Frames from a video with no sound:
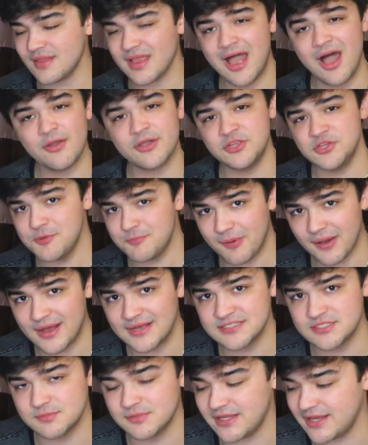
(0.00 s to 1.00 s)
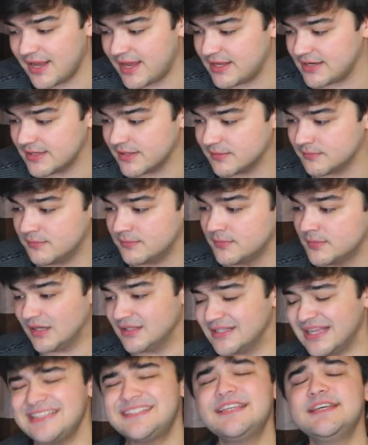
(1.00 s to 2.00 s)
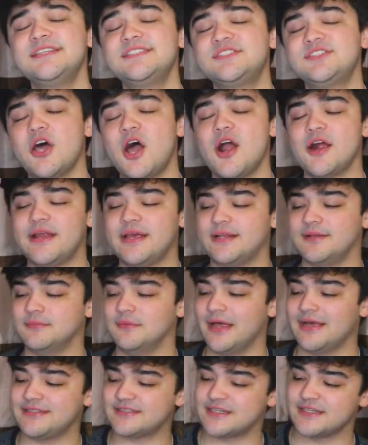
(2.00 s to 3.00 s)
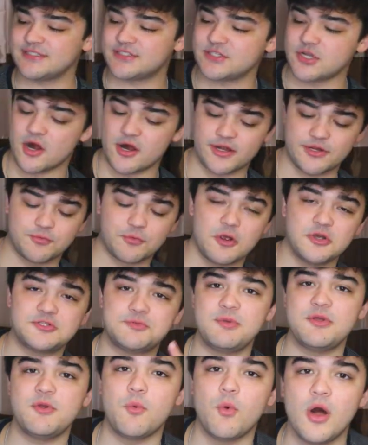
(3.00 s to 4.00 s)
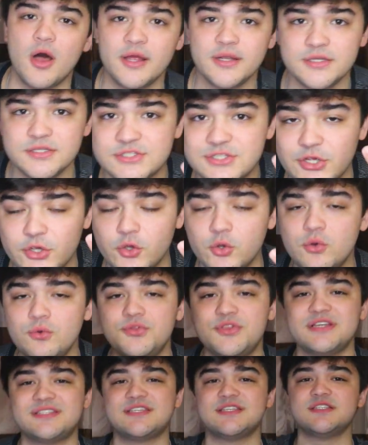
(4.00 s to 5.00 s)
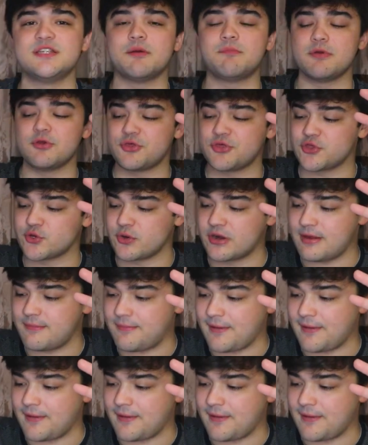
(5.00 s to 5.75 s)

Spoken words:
How can you possibly hate him? Let's get started. Roast me 1, 2, this is number 3,